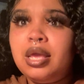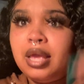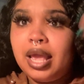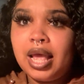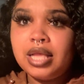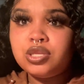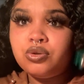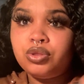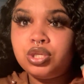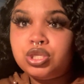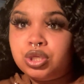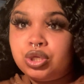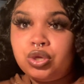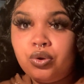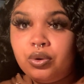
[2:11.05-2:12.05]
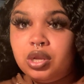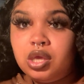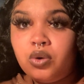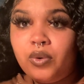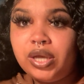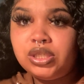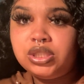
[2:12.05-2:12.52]
answer the security
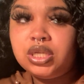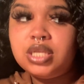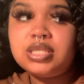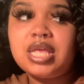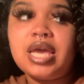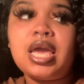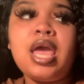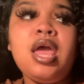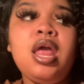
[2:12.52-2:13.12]
questions. Like,